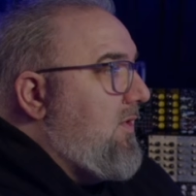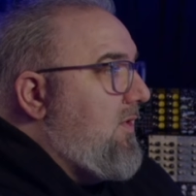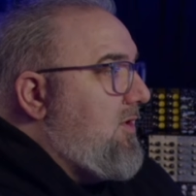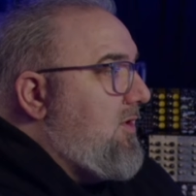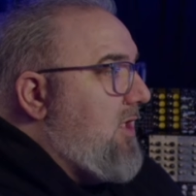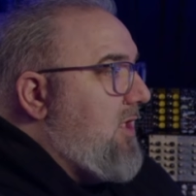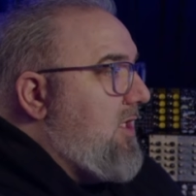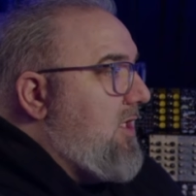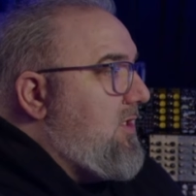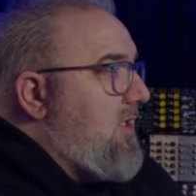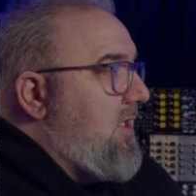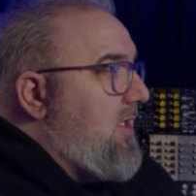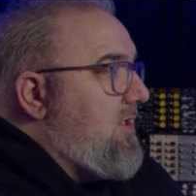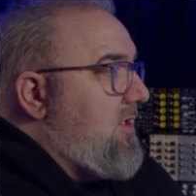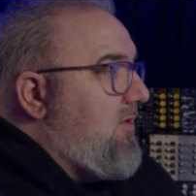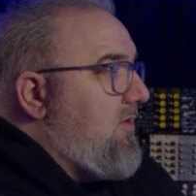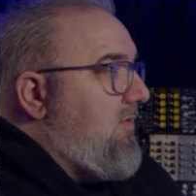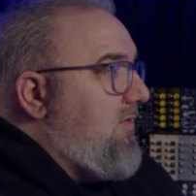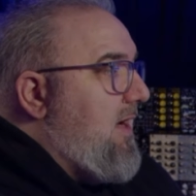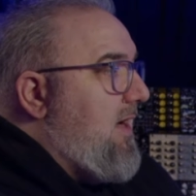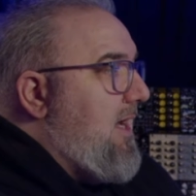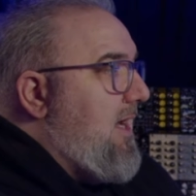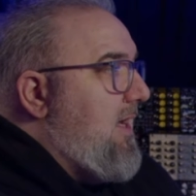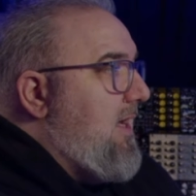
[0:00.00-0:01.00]
Change things
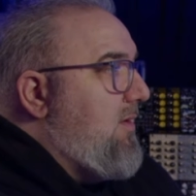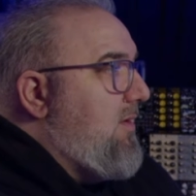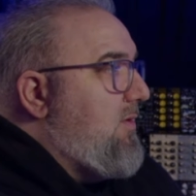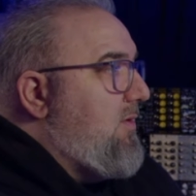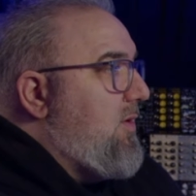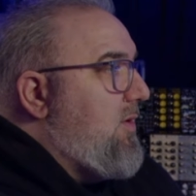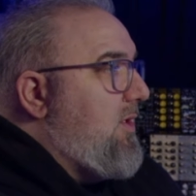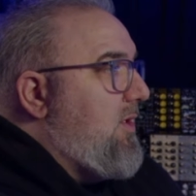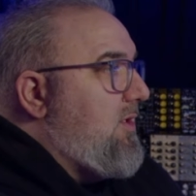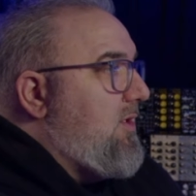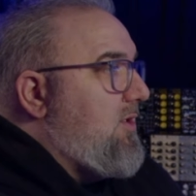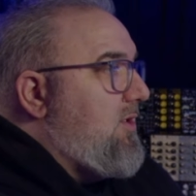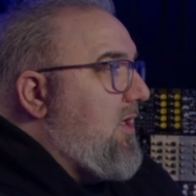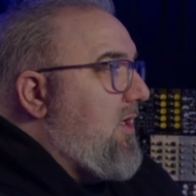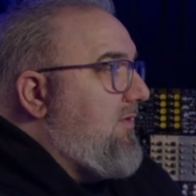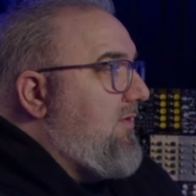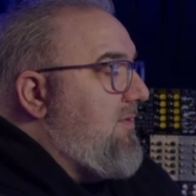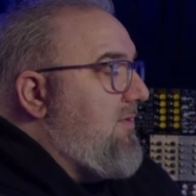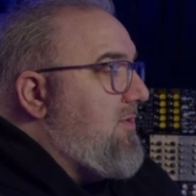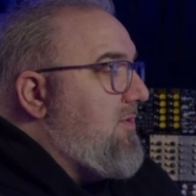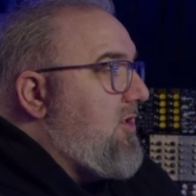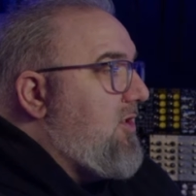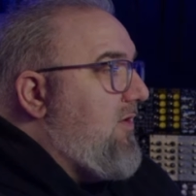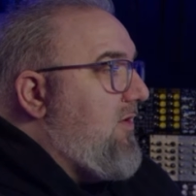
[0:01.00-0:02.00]
around. You can start
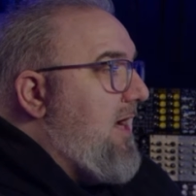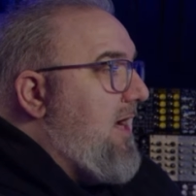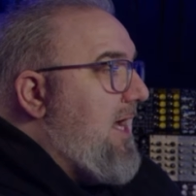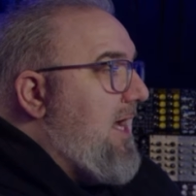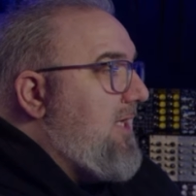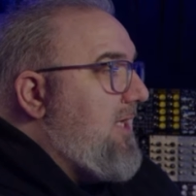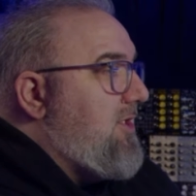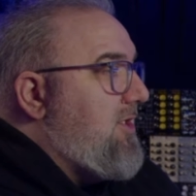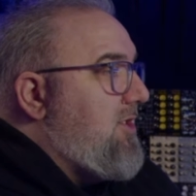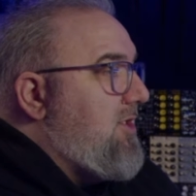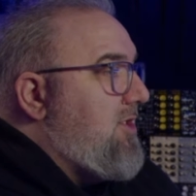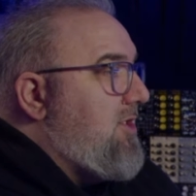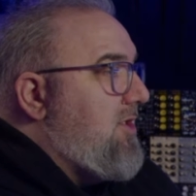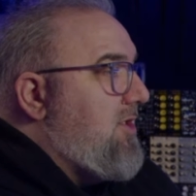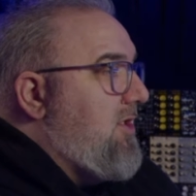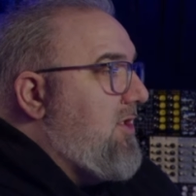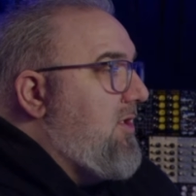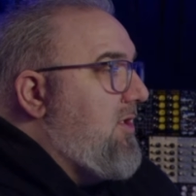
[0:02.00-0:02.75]
from scratch.